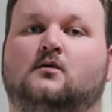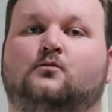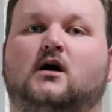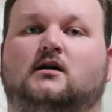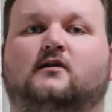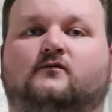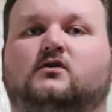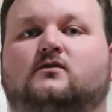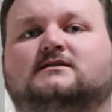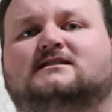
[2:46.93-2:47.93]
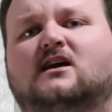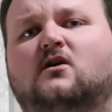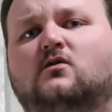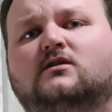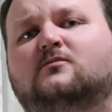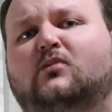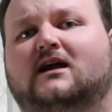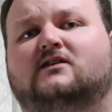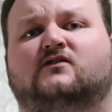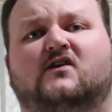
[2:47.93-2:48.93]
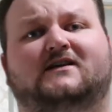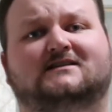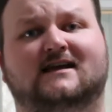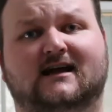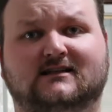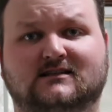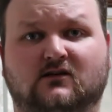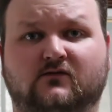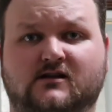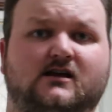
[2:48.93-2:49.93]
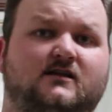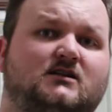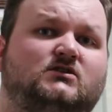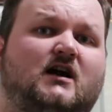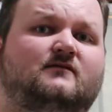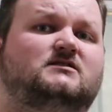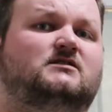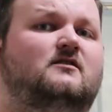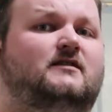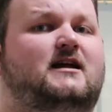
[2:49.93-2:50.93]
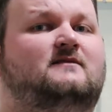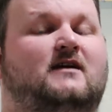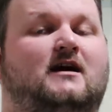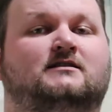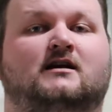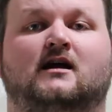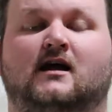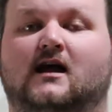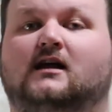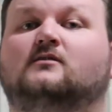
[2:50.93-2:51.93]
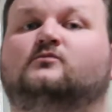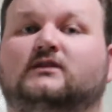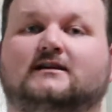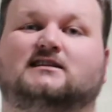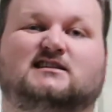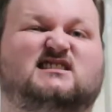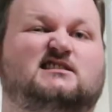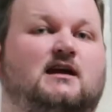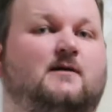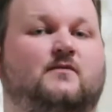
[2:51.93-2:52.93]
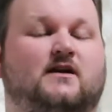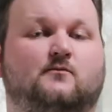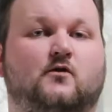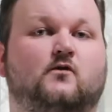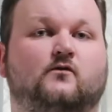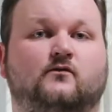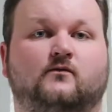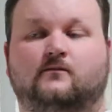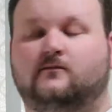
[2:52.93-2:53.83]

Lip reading: But of course they only played 30 seconds of it, and then Travis Scott came out and completely snubbed their move.